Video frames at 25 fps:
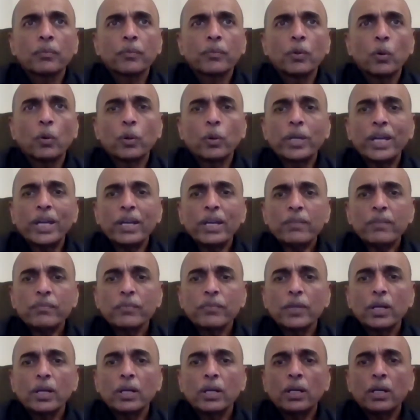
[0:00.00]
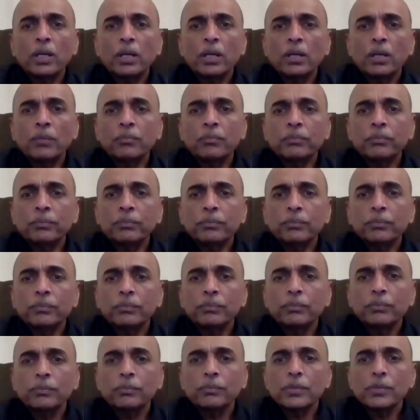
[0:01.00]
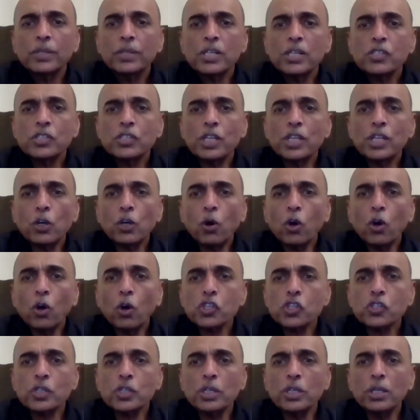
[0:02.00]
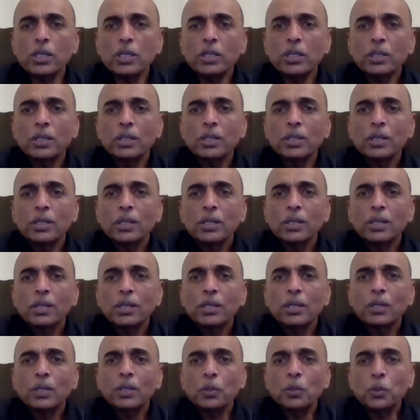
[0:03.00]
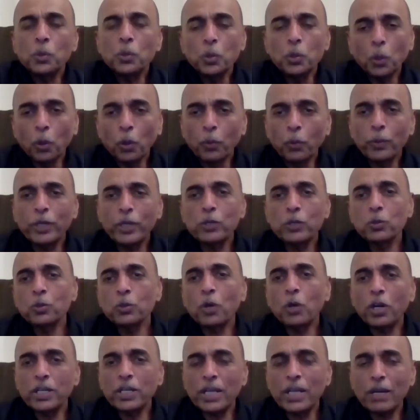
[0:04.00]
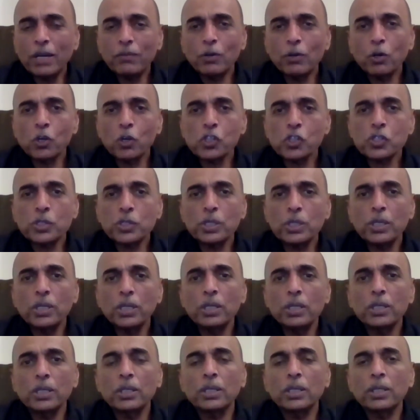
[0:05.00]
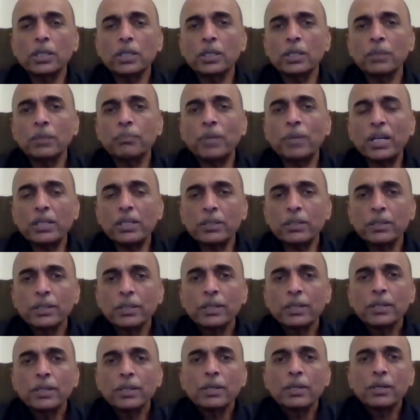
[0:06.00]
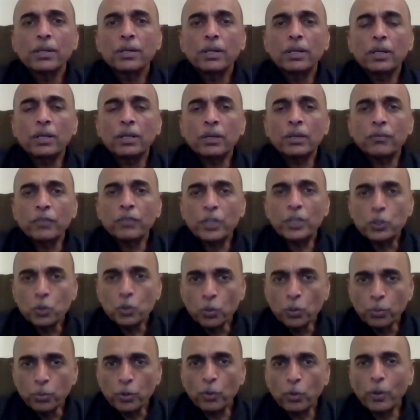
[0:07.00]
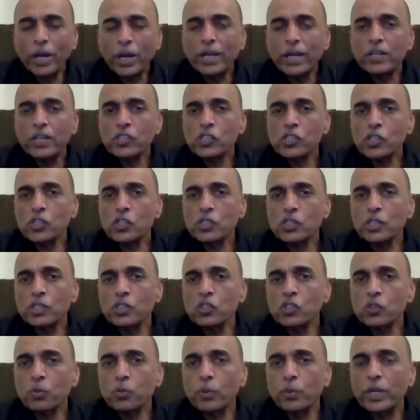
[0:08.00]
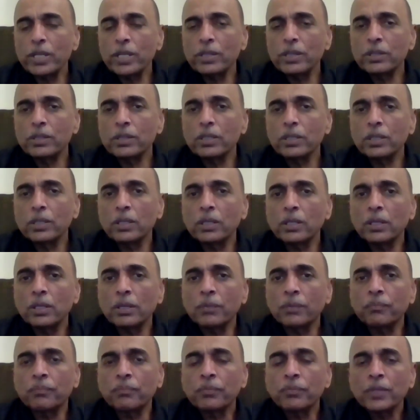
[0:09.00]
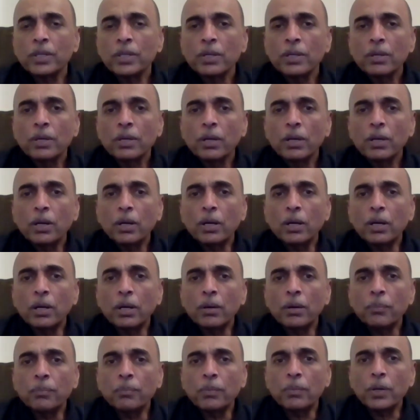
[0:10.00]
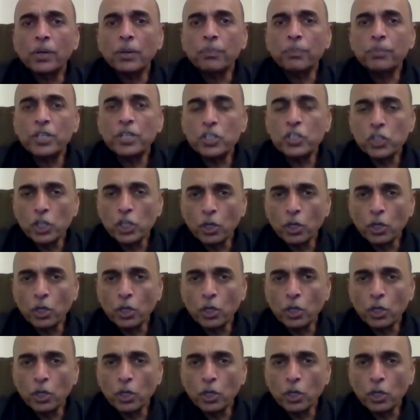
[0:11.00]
Okay. Is there a hostel? No, we do not have a hostel, but we do provide assistance with the PG